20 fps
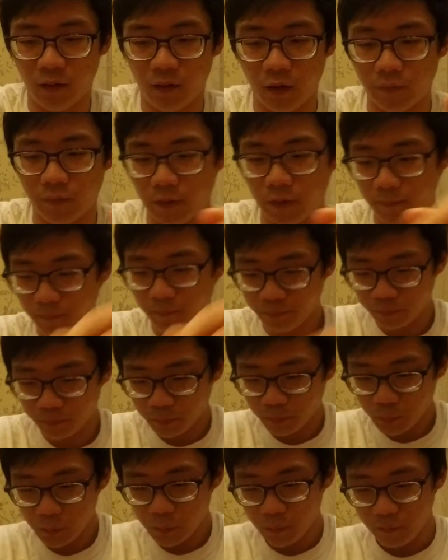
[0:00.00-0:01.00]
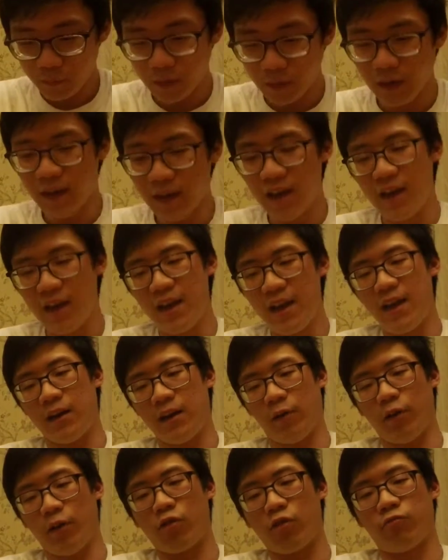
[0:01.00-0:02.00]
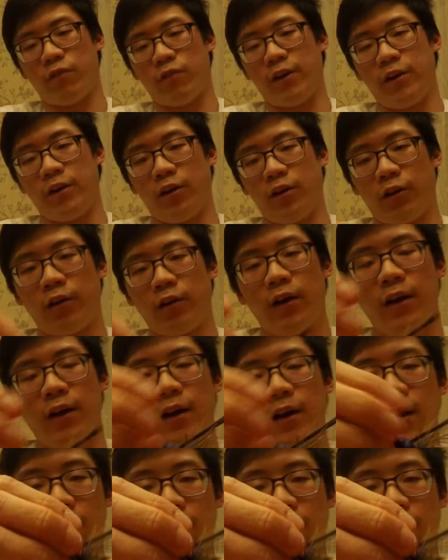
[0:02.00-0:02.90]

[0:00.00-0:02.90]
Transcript: I love it. Now this one right here.